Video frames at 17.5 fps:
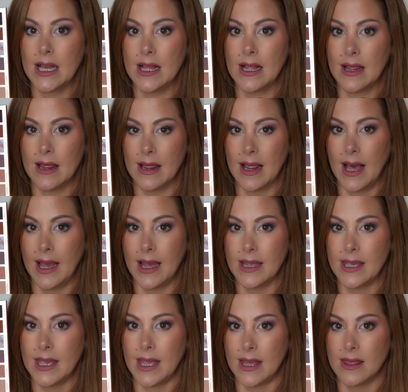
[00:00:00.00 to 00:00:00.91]

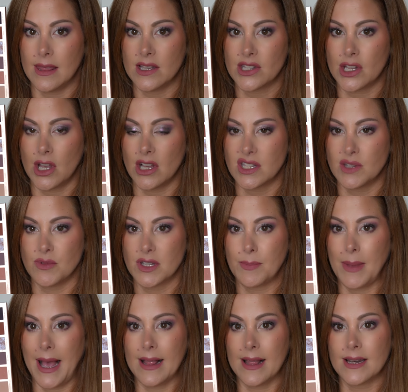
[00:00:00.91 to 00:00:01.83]
like in this Cosmos
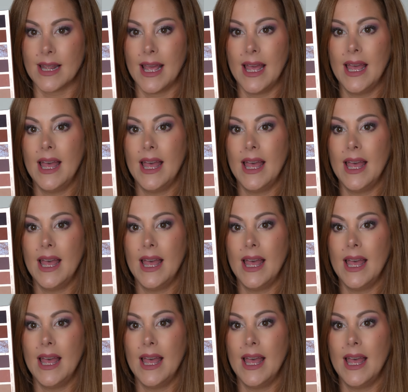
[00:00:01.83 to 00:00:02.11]
palette.